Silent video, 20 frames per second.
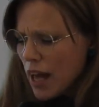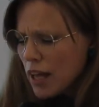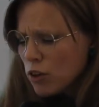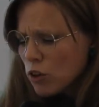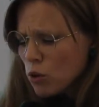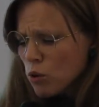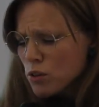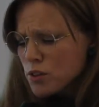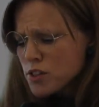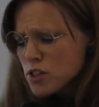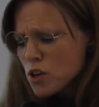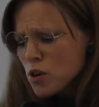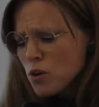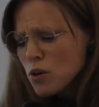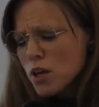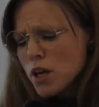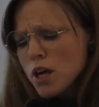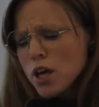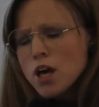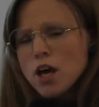And
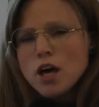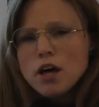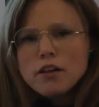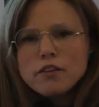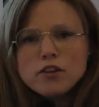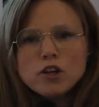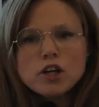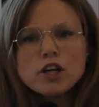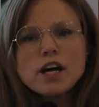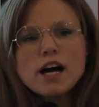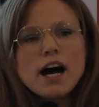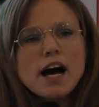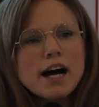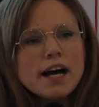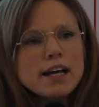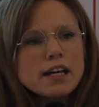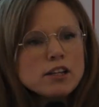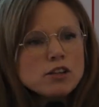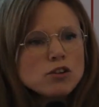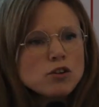also the
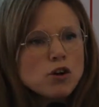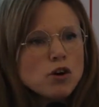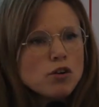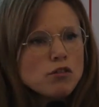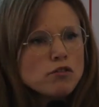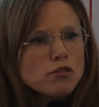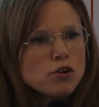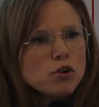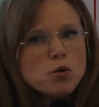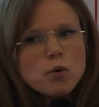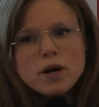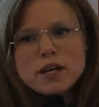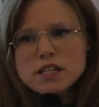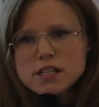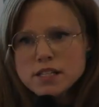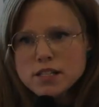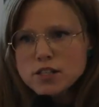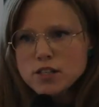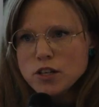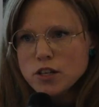kind of
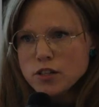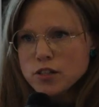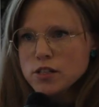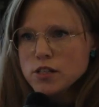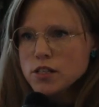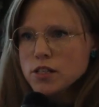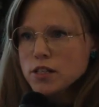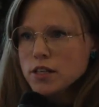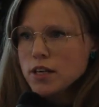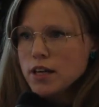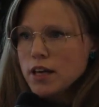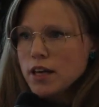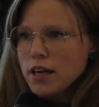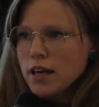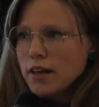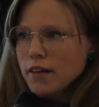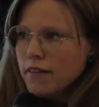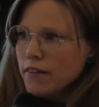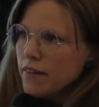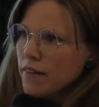questions
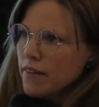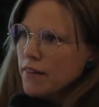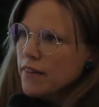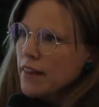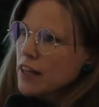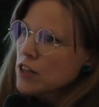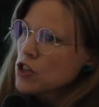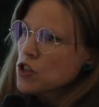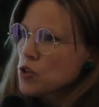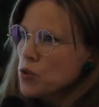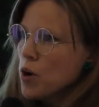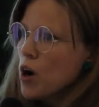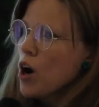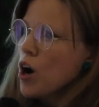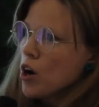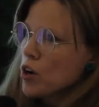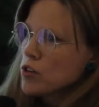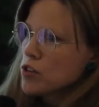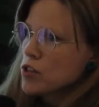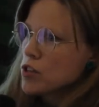that you
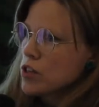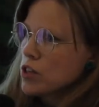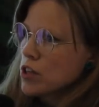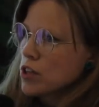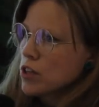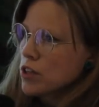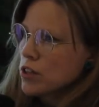ask.